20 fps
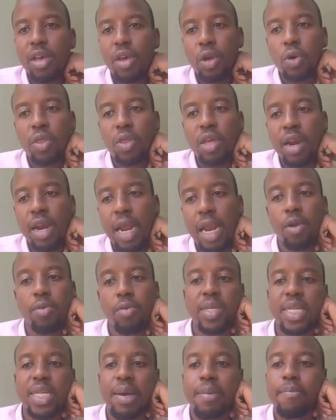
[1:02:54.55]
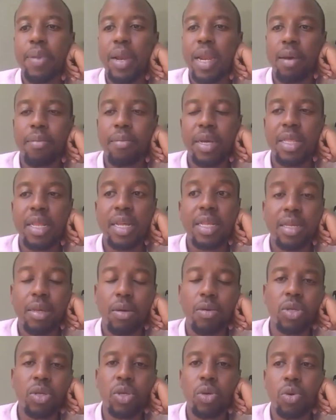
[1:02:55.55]
they're random sampling, but that's
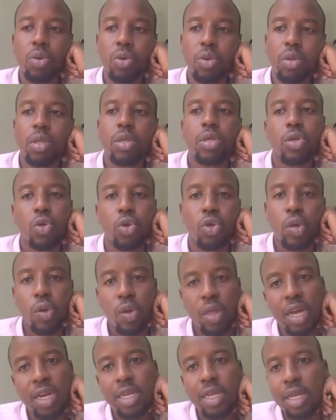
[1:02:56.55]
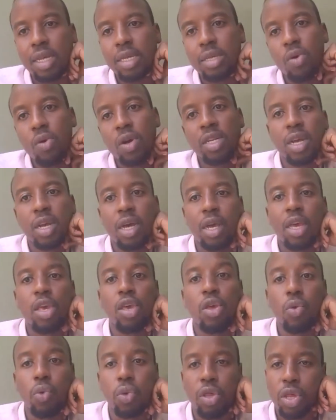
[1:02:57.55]
also to show that there's quite a
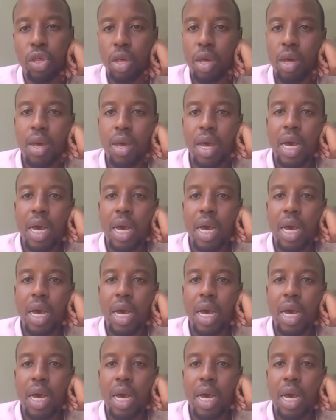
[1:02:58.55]
huge